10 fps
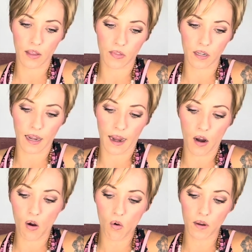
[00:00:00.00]
and the
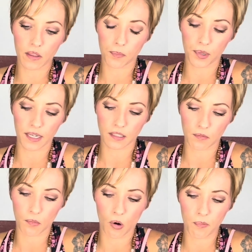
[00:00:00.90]
now and the
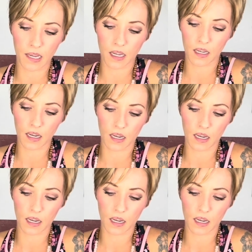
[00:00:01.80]
present moment.